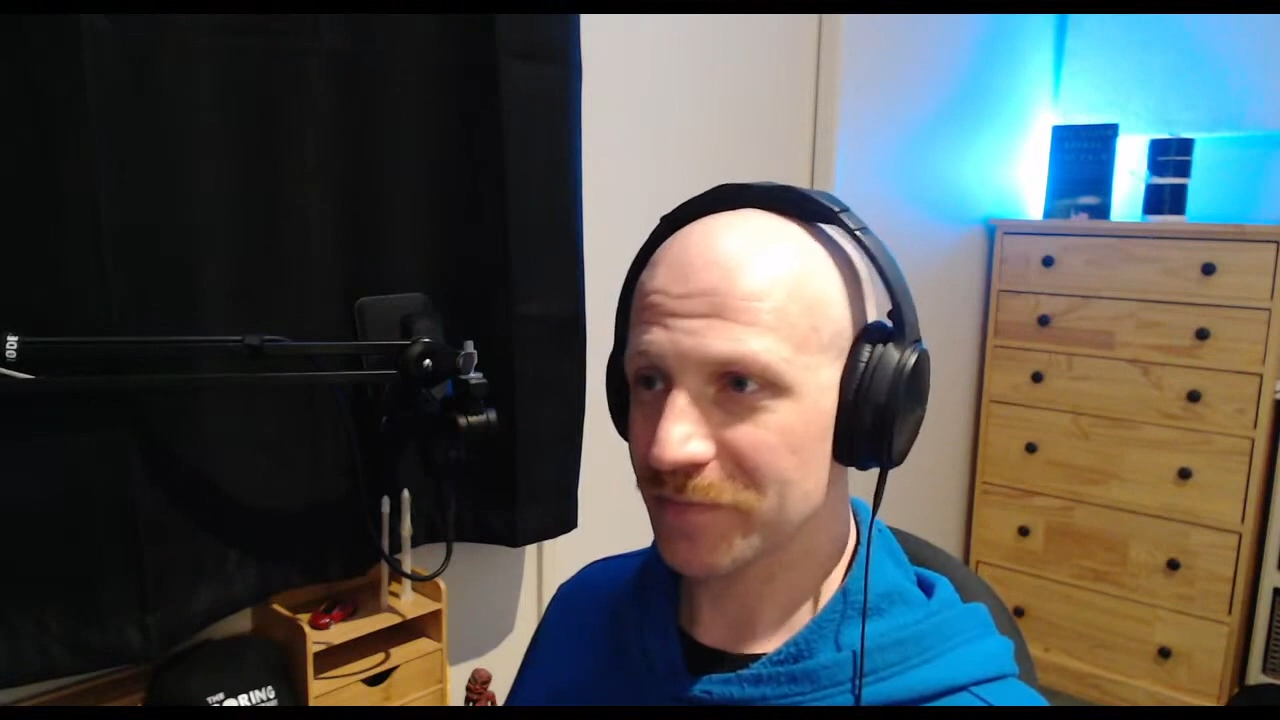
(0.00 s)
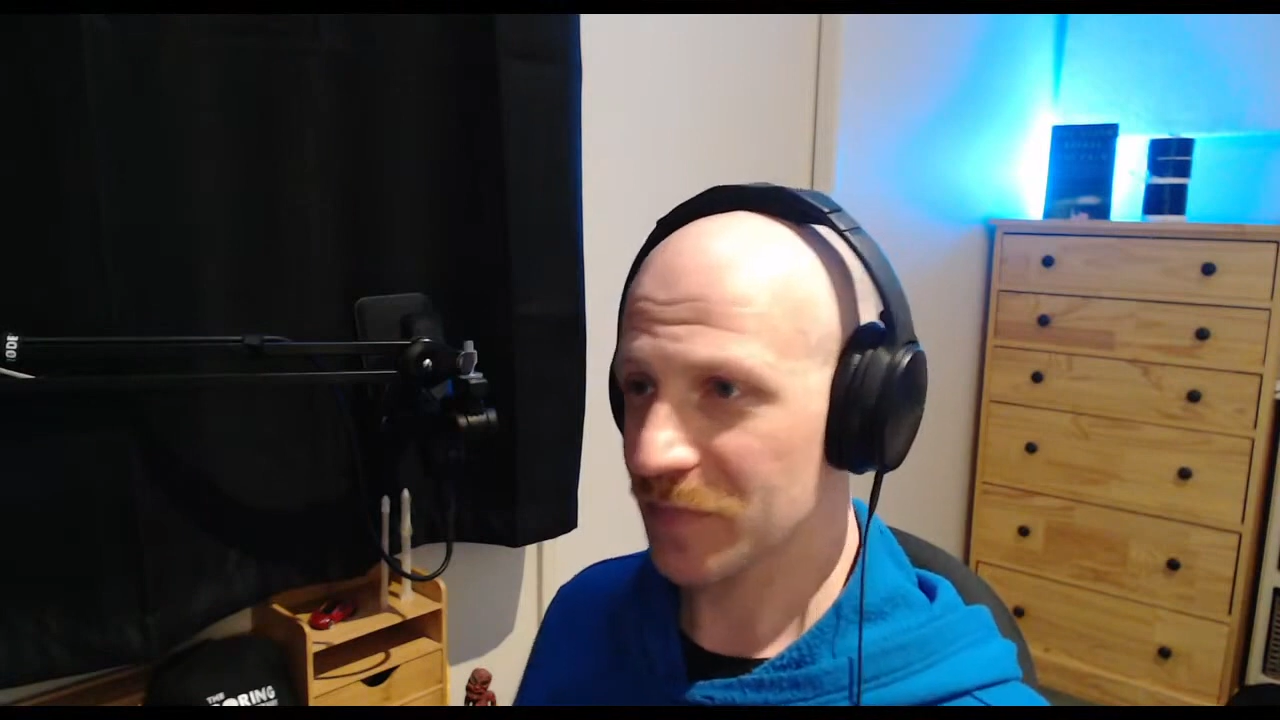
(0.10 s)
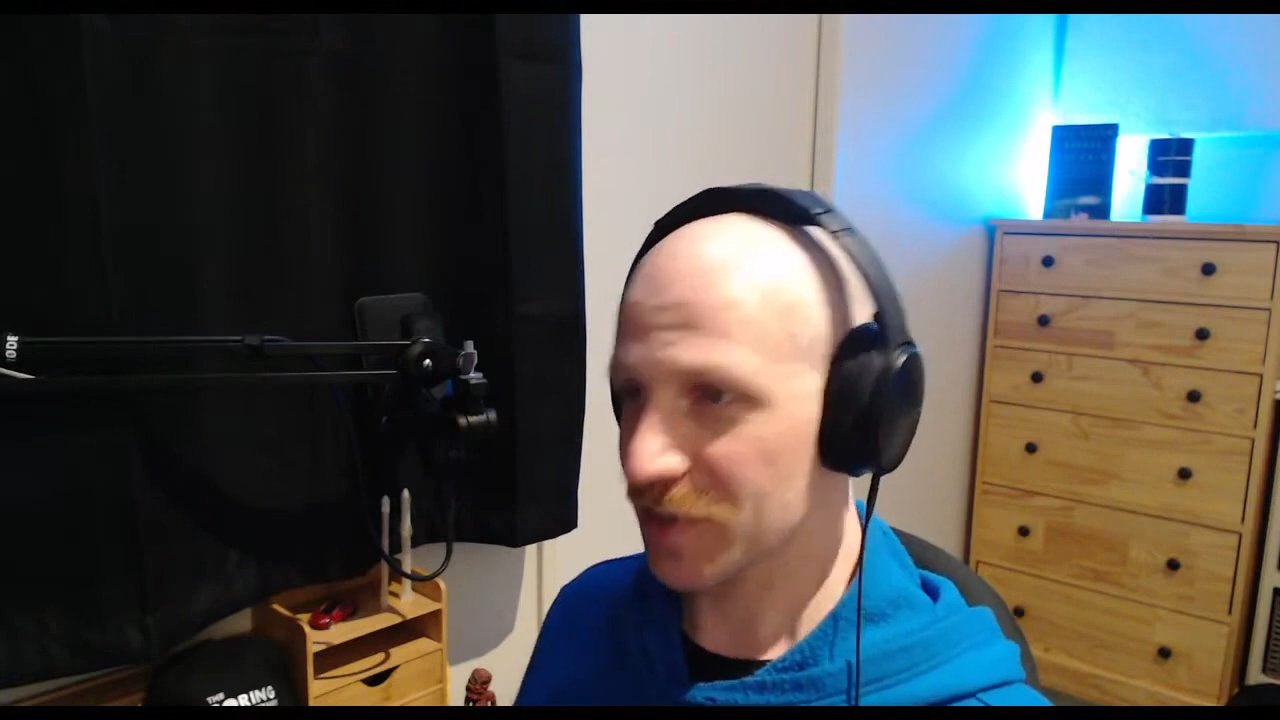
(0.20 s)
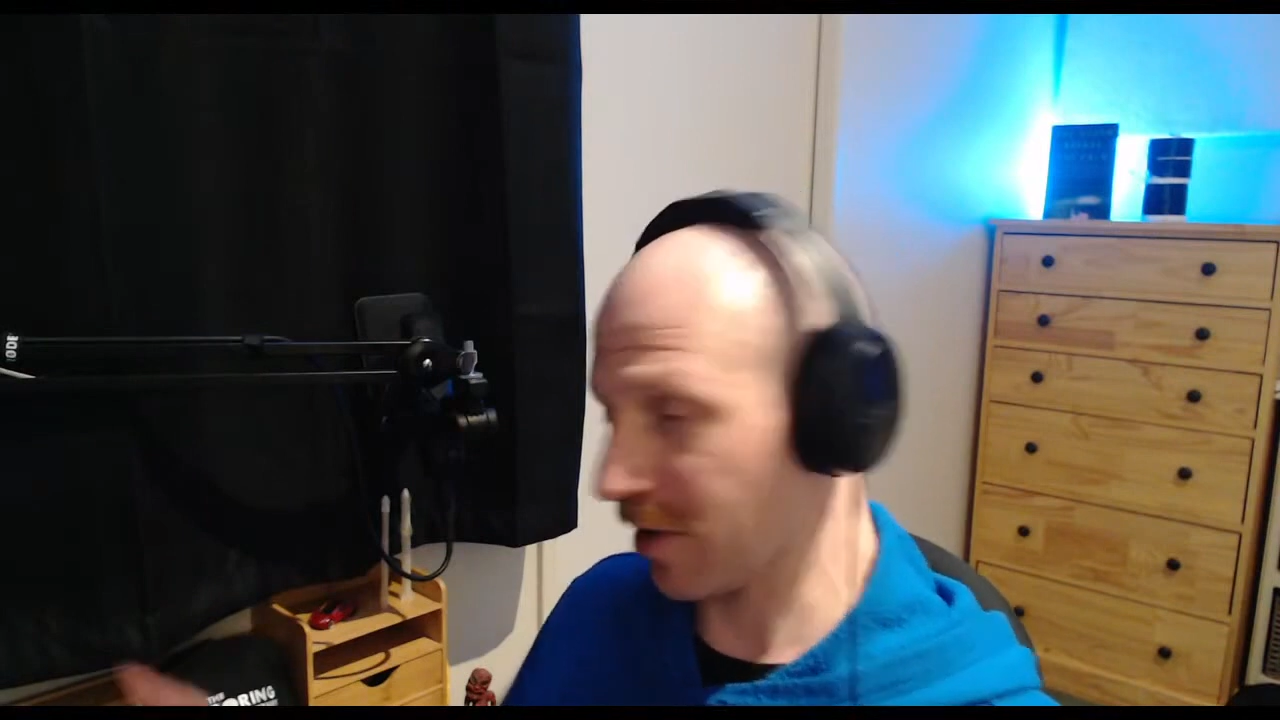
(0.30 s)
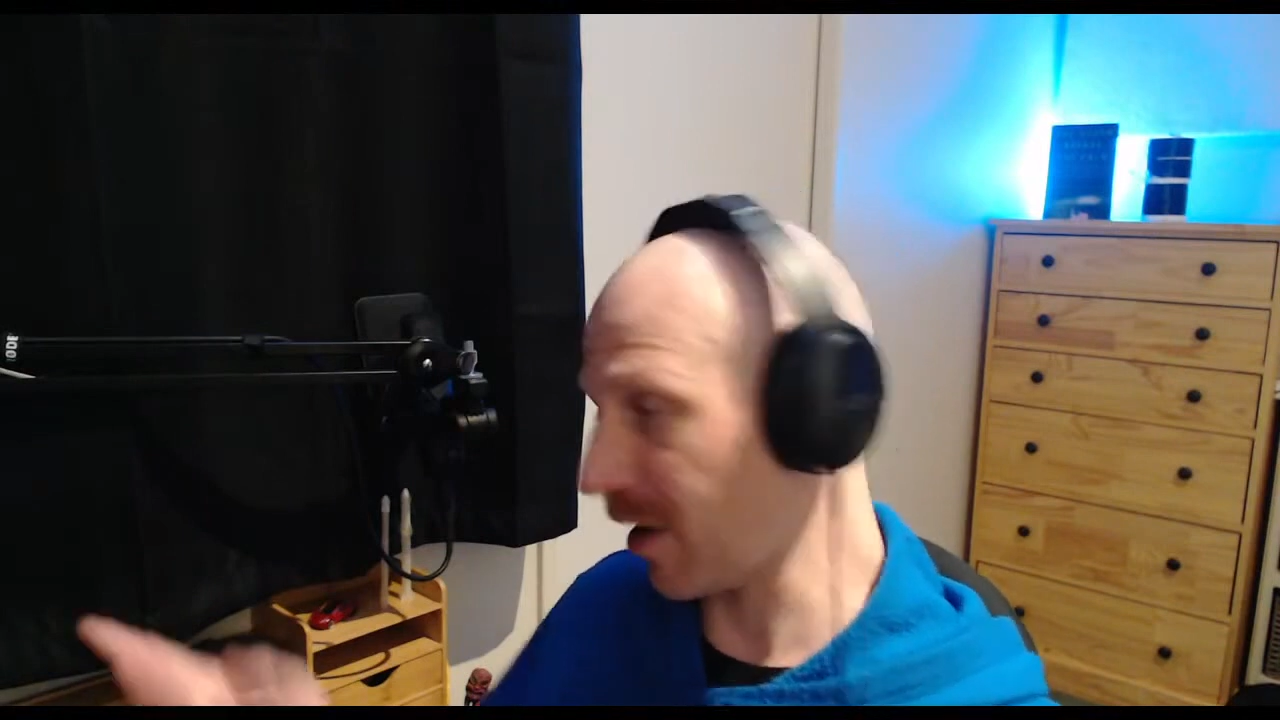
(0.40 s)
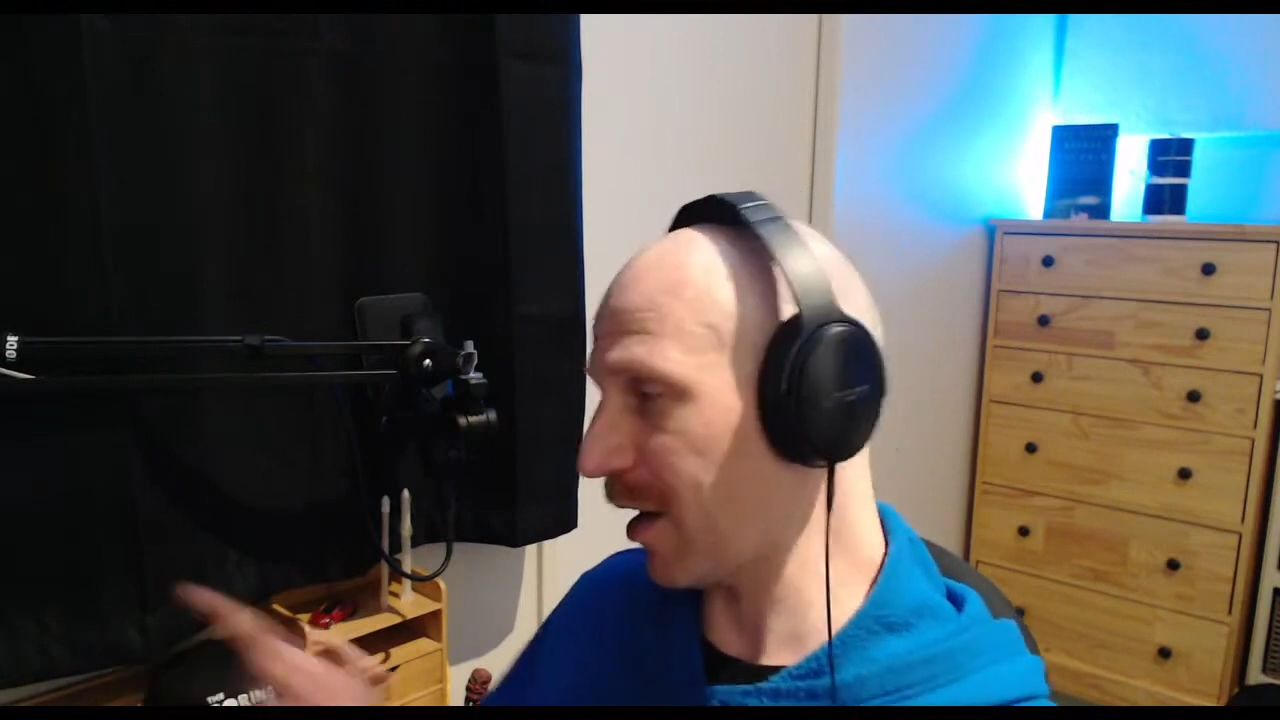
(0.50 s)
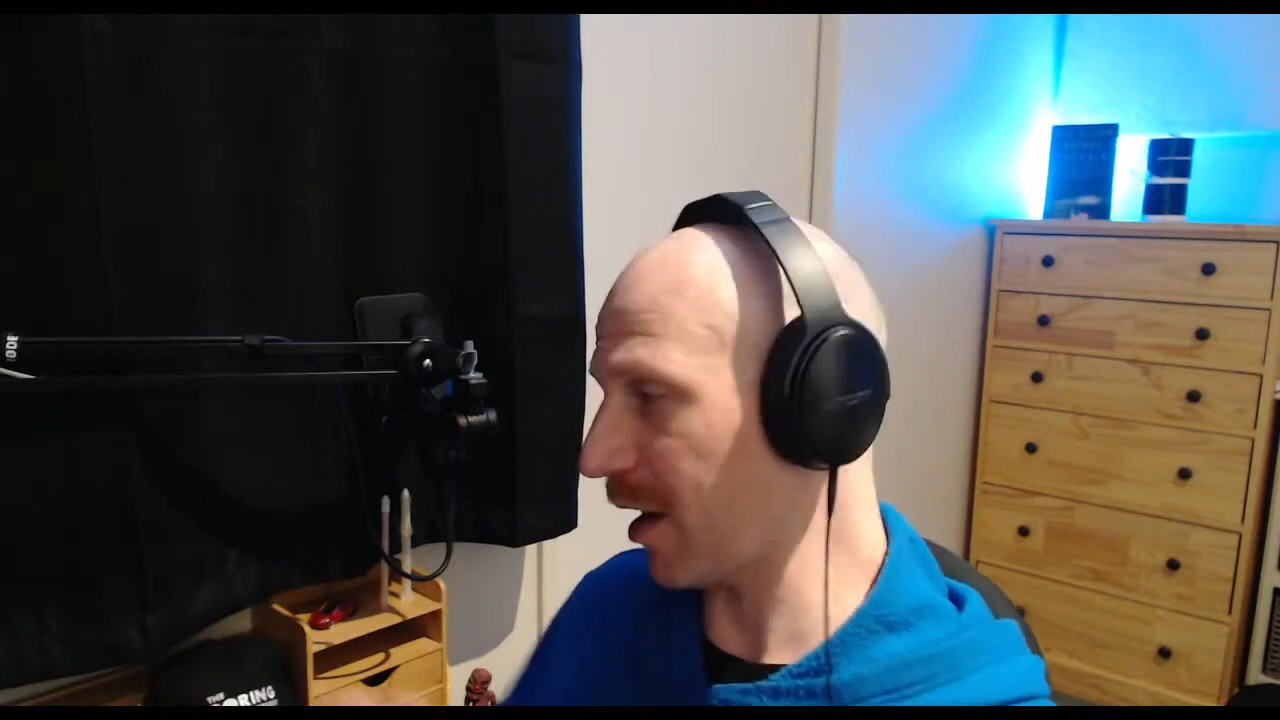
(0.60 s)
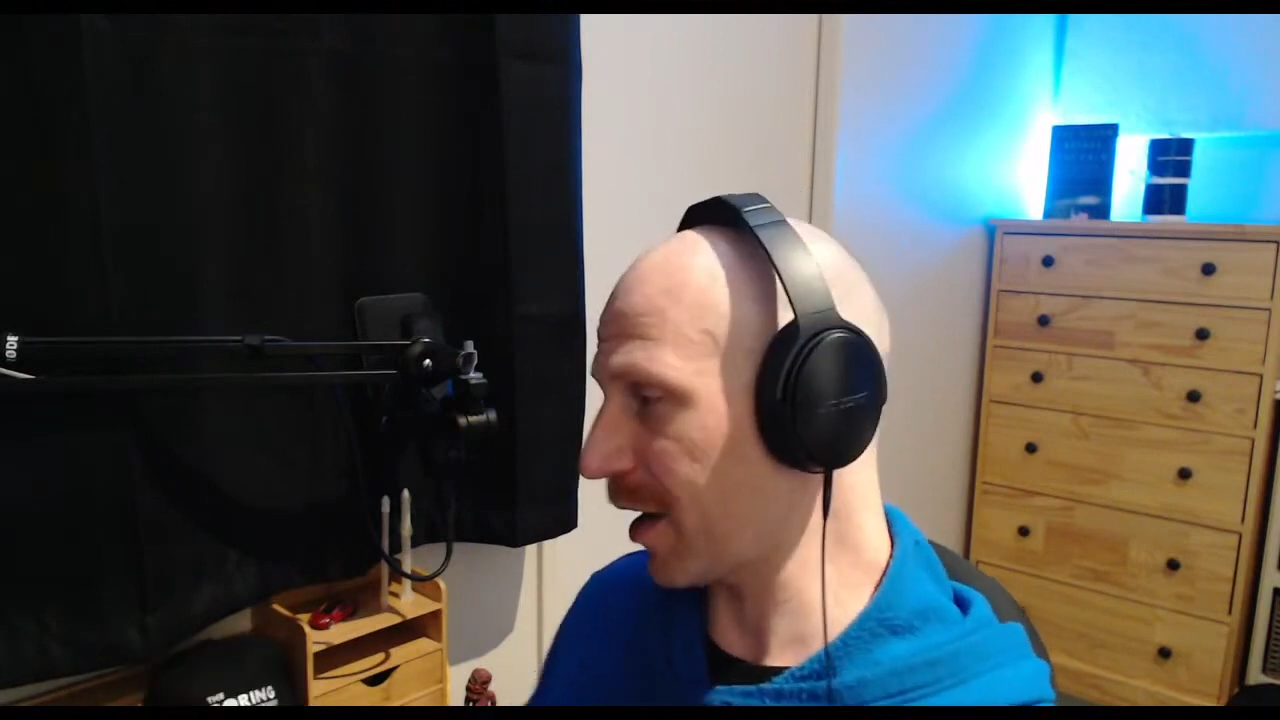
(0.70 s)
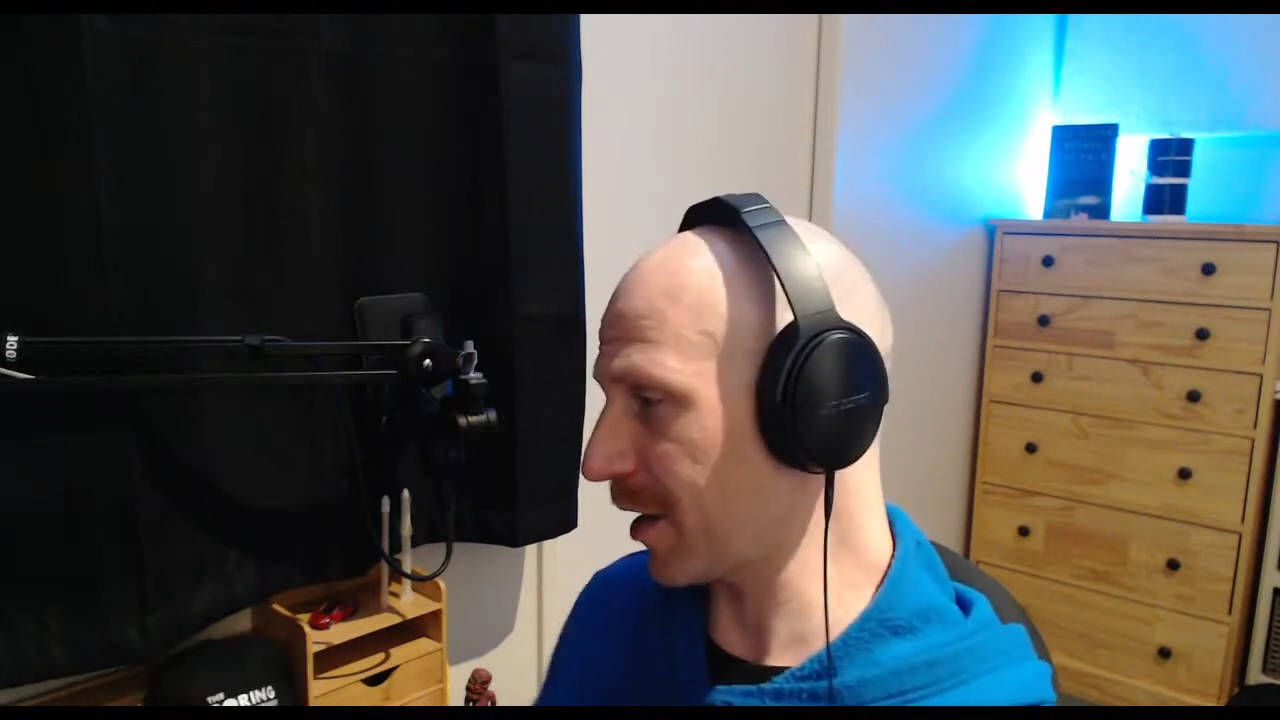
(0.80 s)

So I, I'm